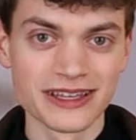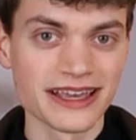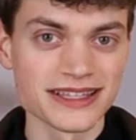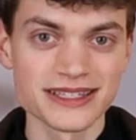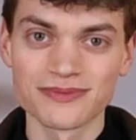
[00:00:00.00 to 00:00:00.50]

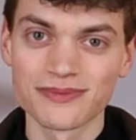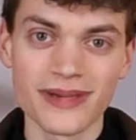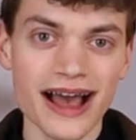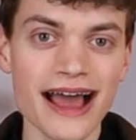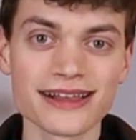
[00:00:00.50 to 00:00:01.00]
yes,
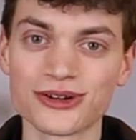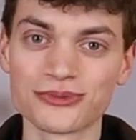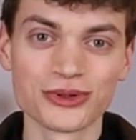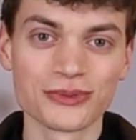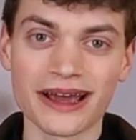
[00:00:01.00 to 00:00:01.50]
I
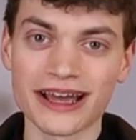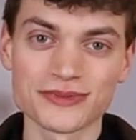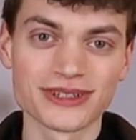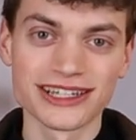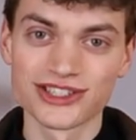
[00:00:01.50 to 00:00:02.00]
don't put my
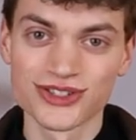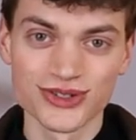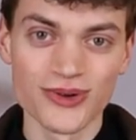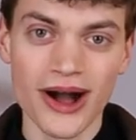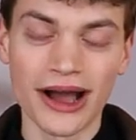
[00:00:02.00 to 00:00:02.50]
expectations
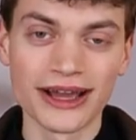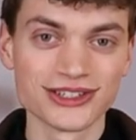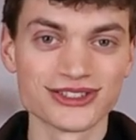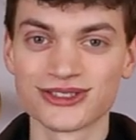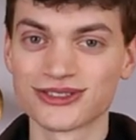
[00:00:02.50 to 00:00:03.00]
too
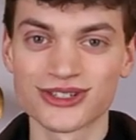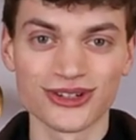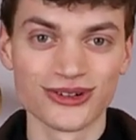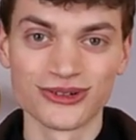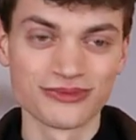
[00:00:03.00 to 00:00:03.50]
high to,
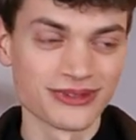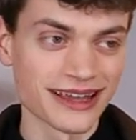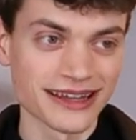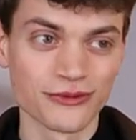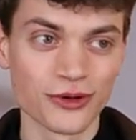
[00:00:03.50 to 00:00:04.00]
so
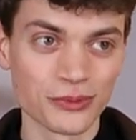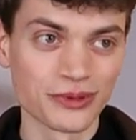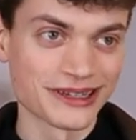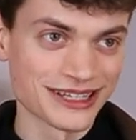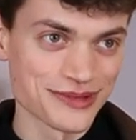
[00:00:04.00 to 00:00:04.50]
that I won't
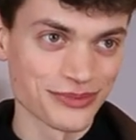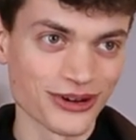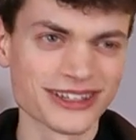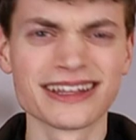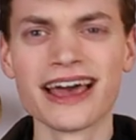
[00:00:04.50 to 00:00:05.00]
be disappointed.